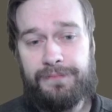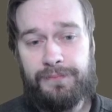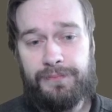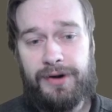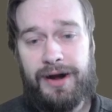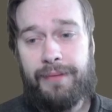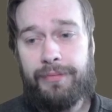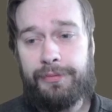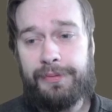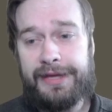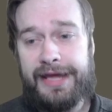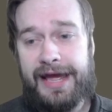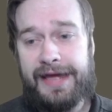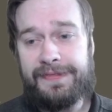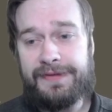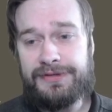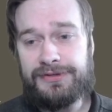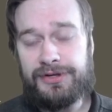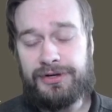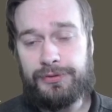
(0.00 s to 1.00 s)
probably
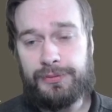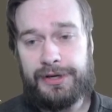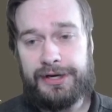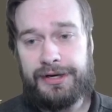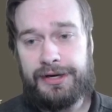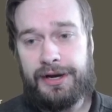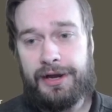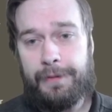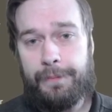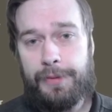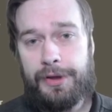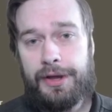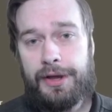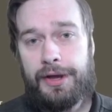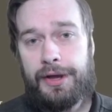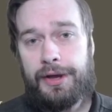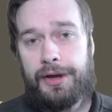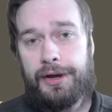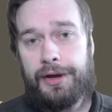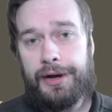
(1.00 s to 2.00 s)
had these all written up
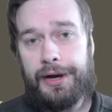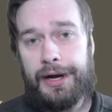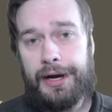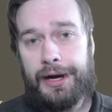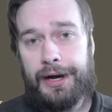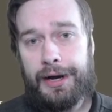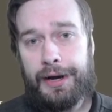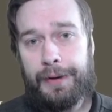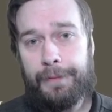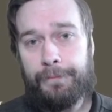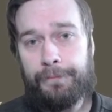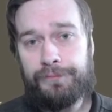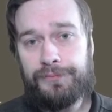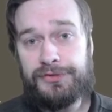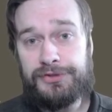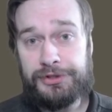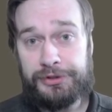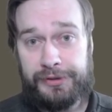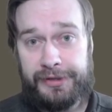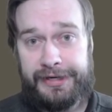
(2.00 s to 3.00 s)

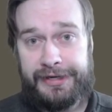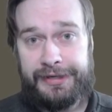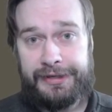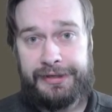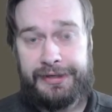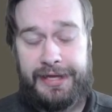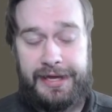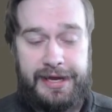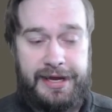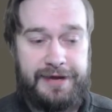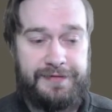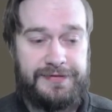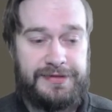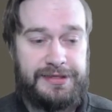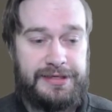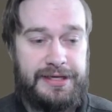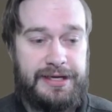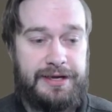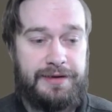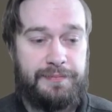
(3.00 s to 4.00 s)
during
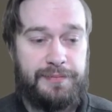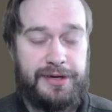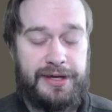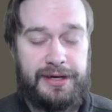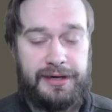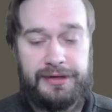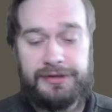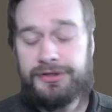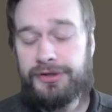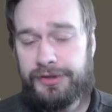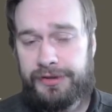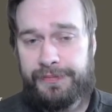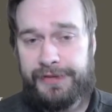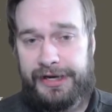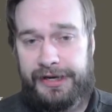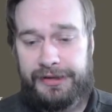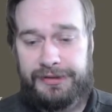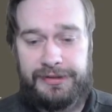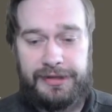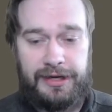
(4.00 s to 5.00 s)
KFC, but it took a
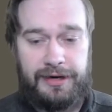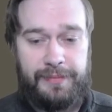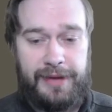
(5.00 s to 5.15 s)
minute to get them